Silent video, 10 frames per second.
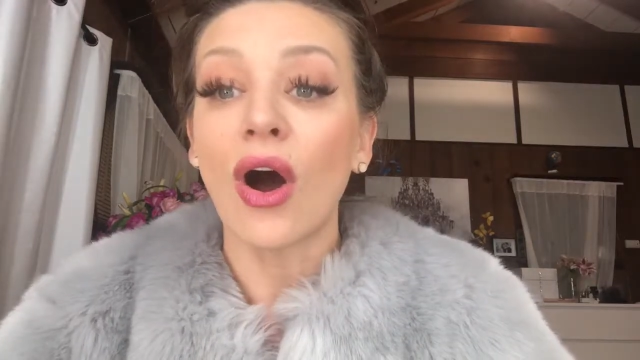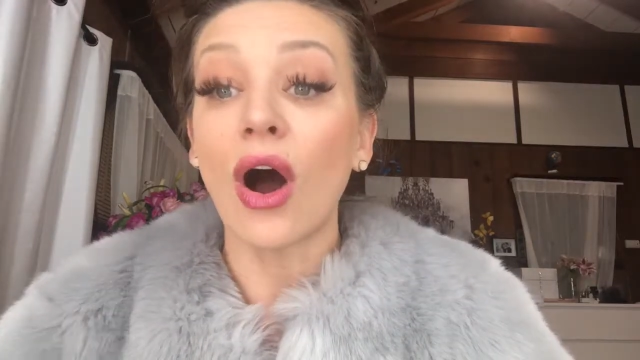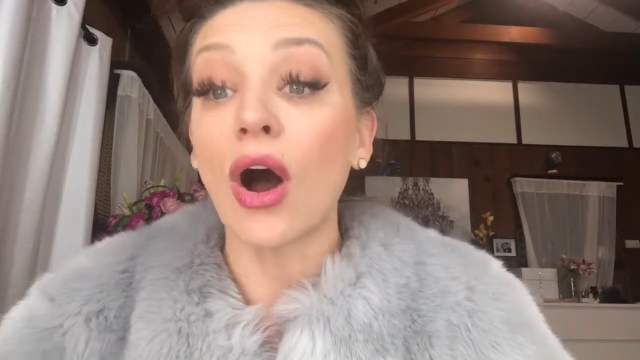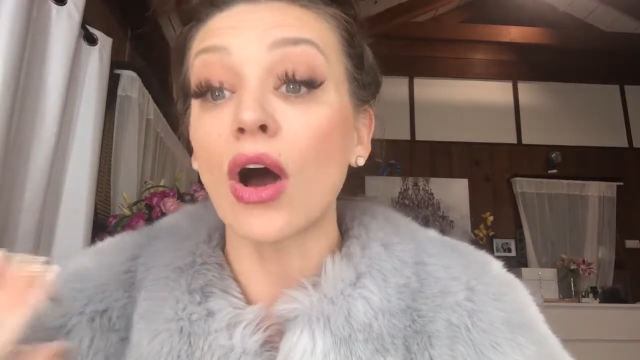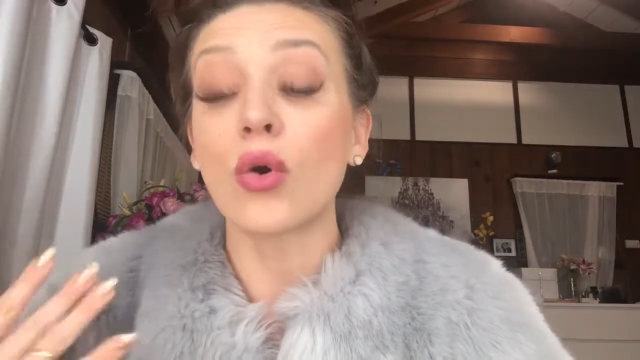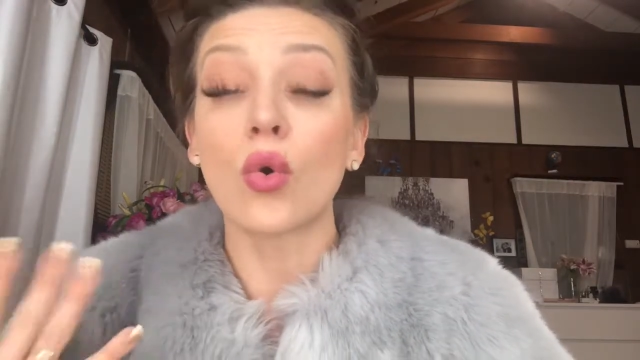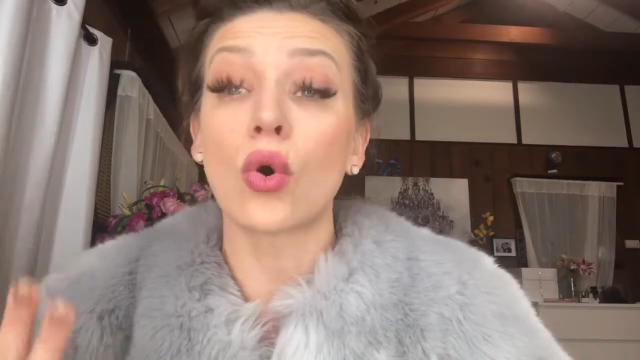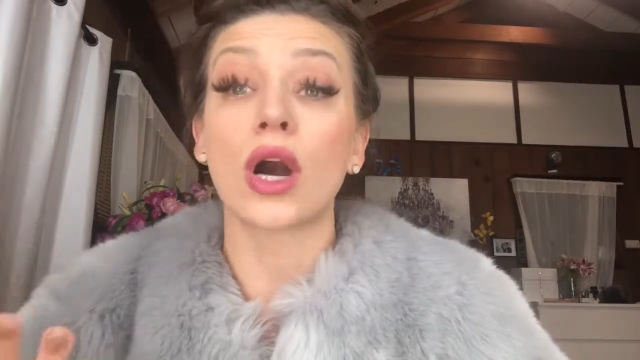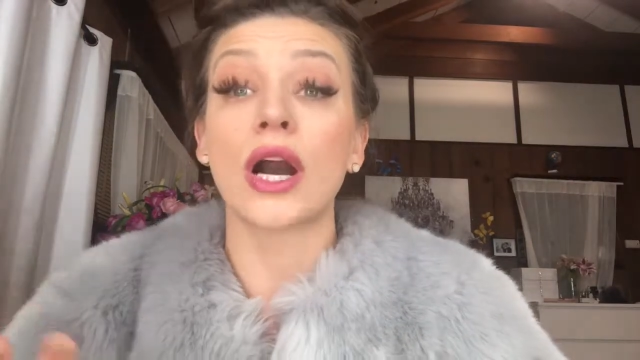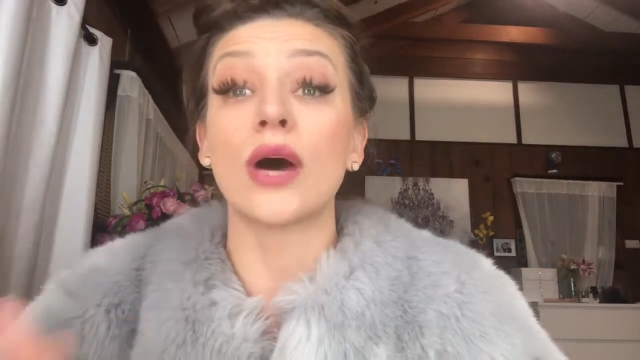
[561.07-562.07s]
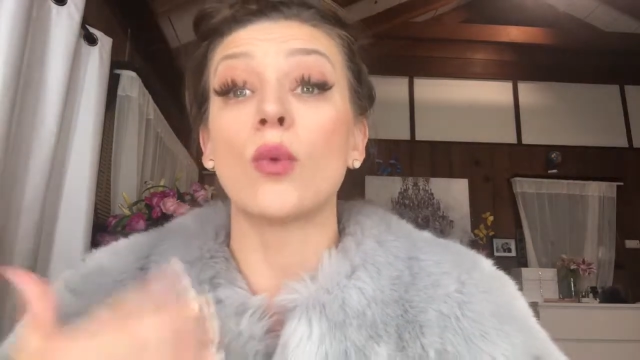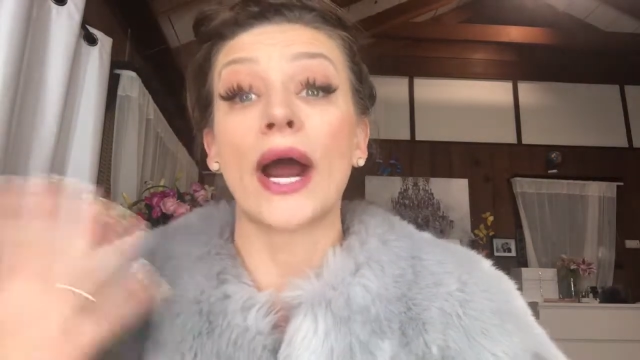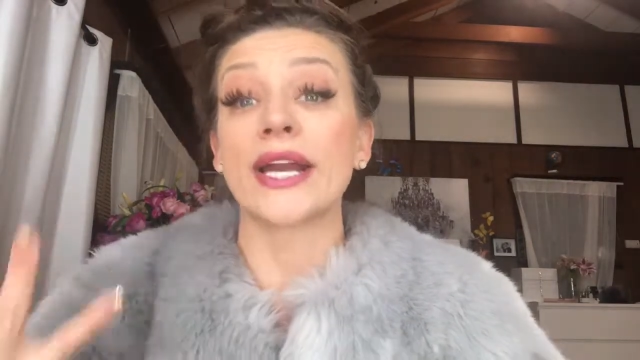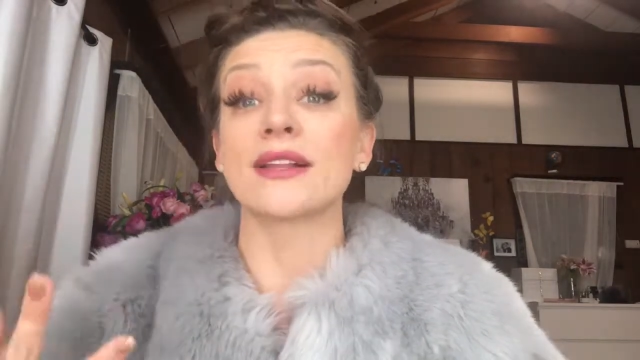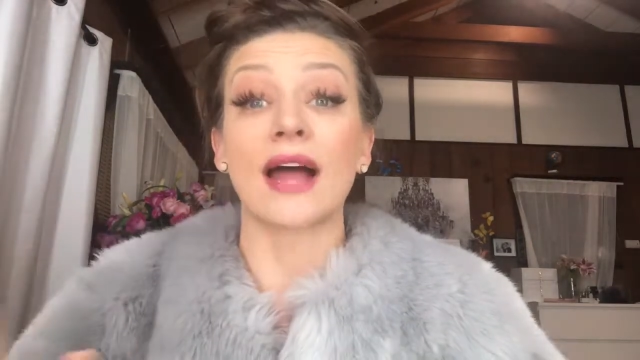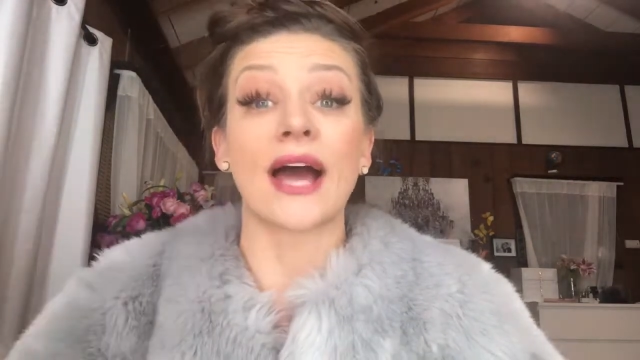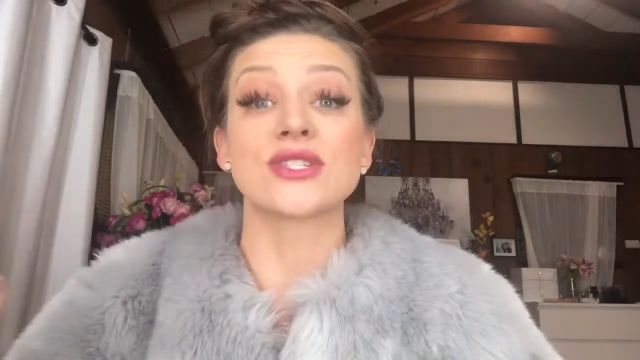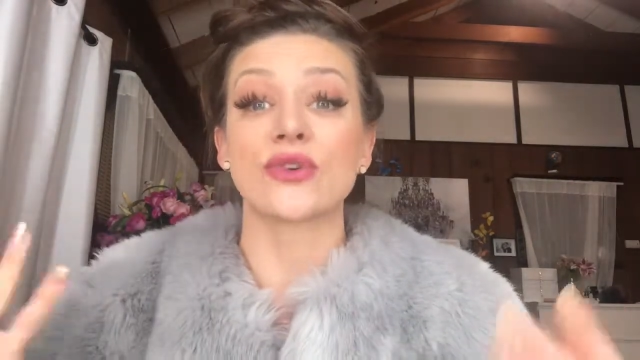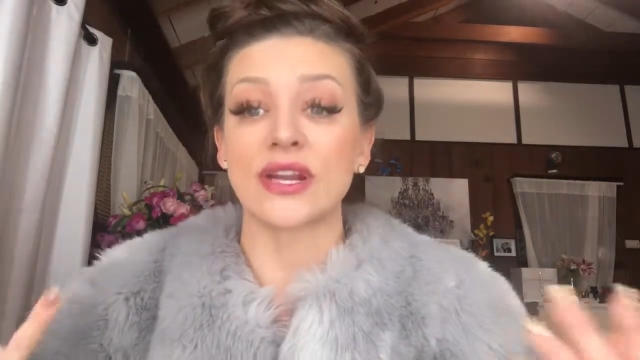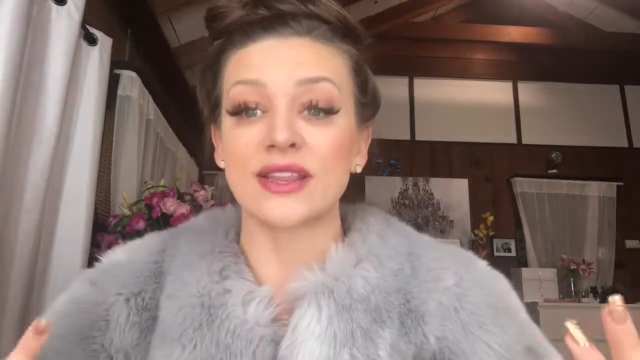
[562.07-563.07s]
or a wine
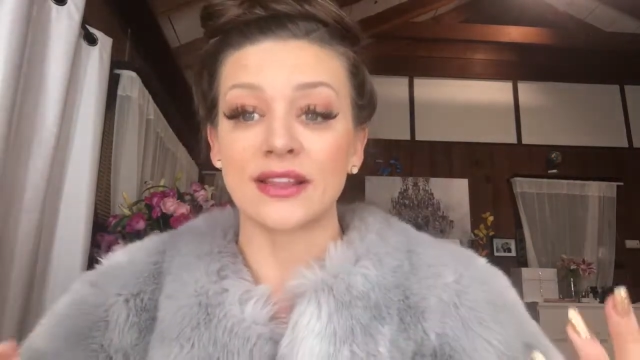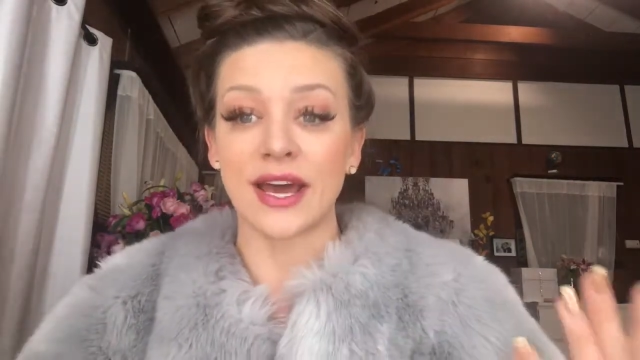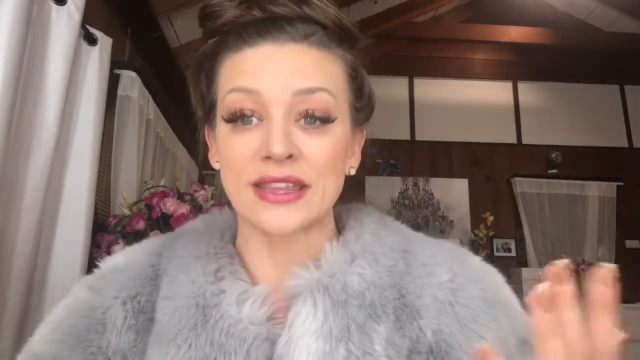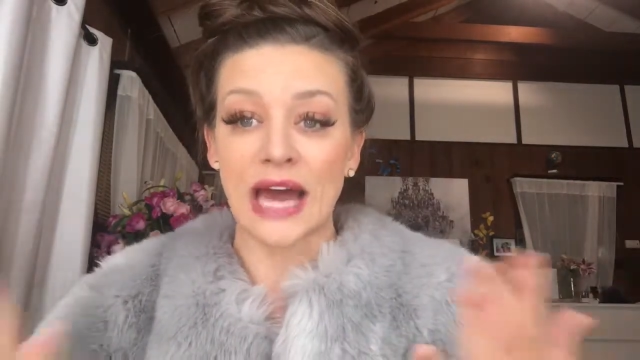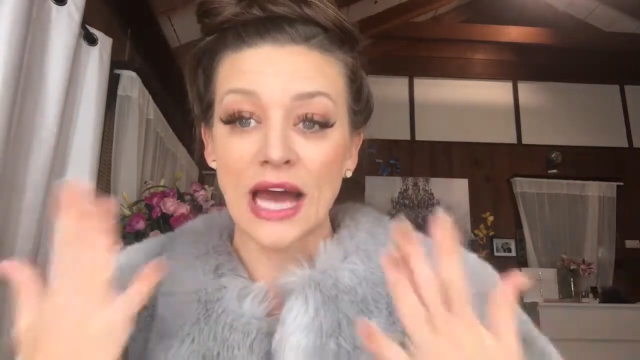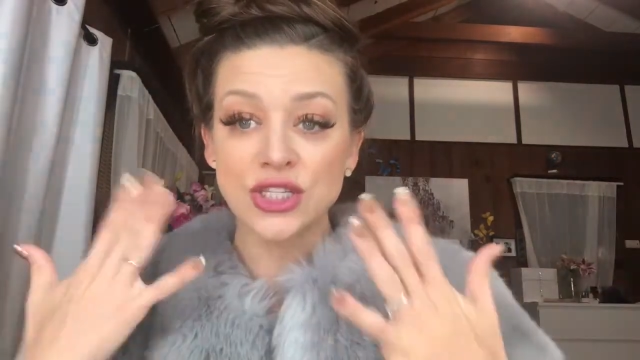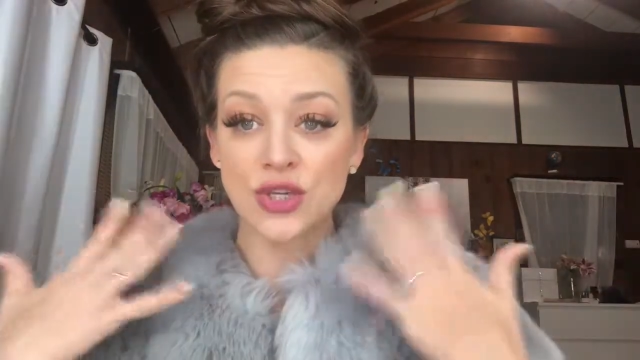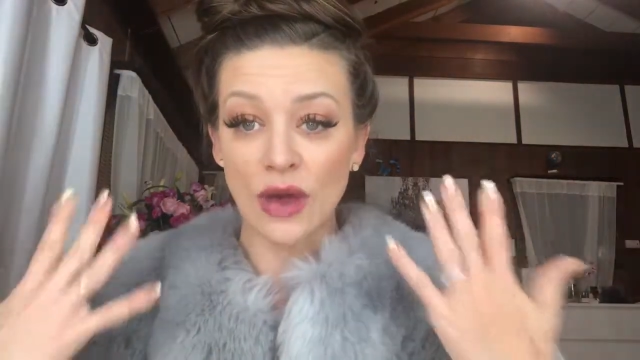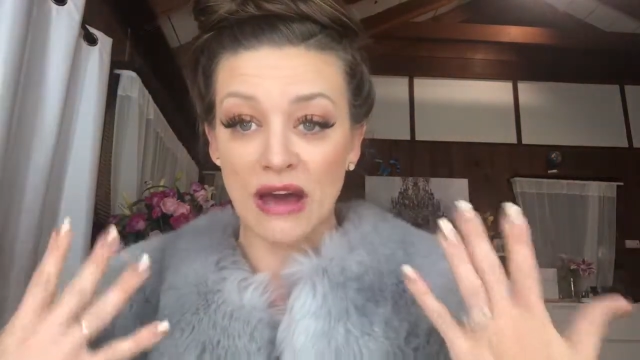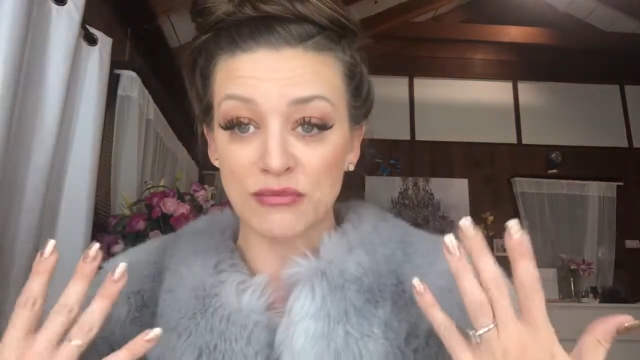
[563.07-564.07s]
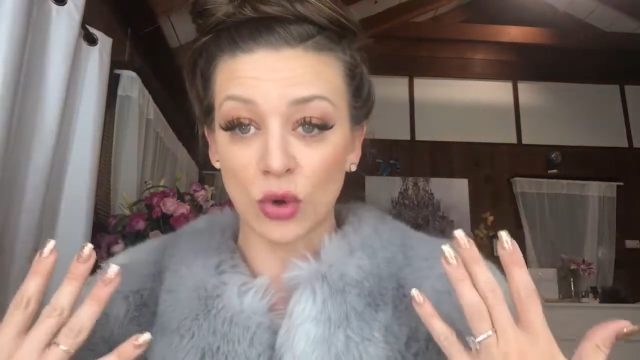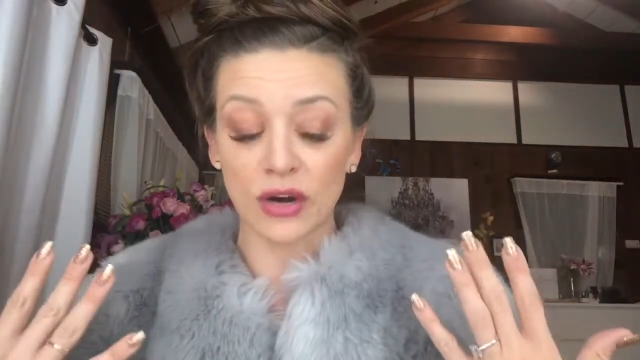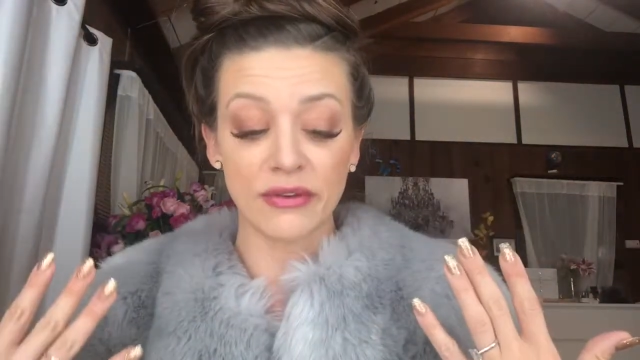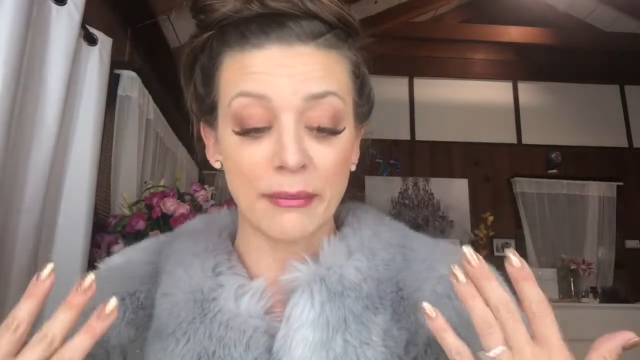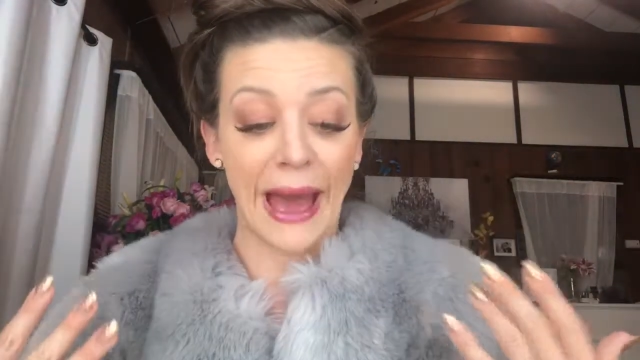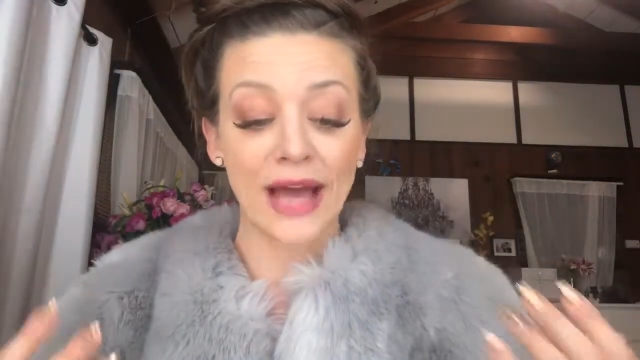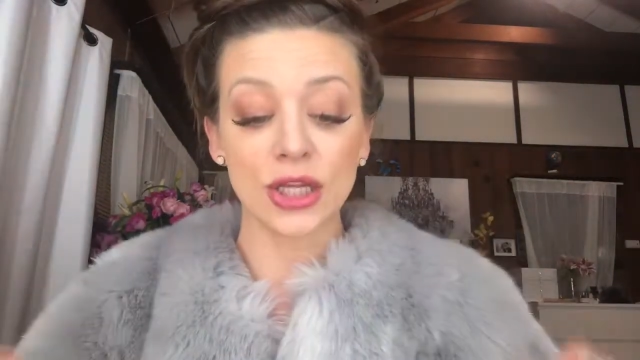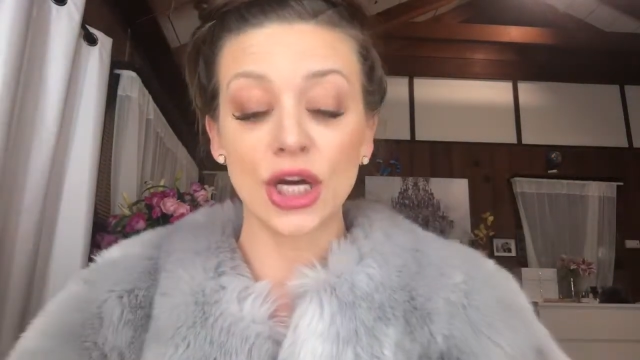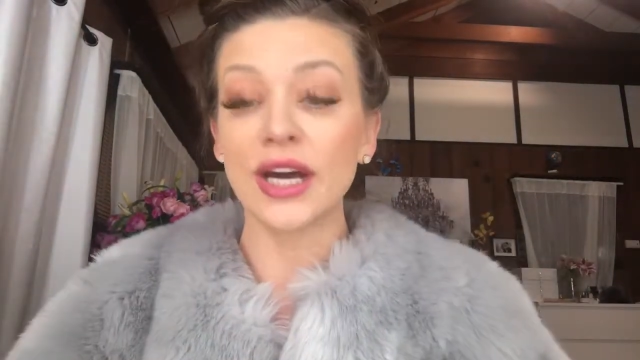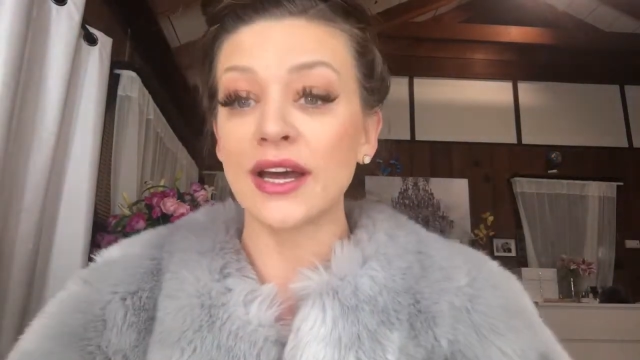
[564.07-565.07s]
glass or anything like that. So you have more of a matte
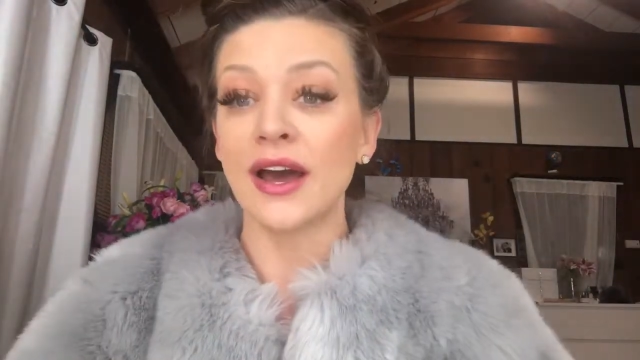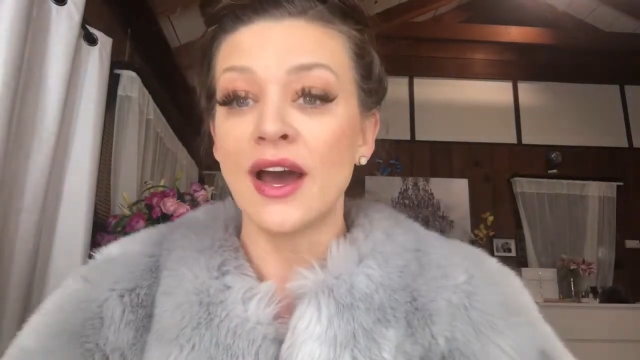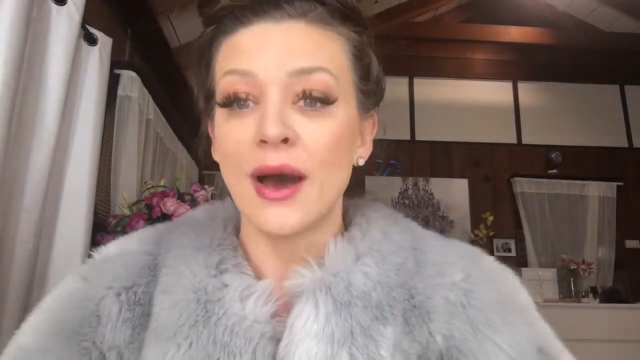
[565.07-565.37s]
look.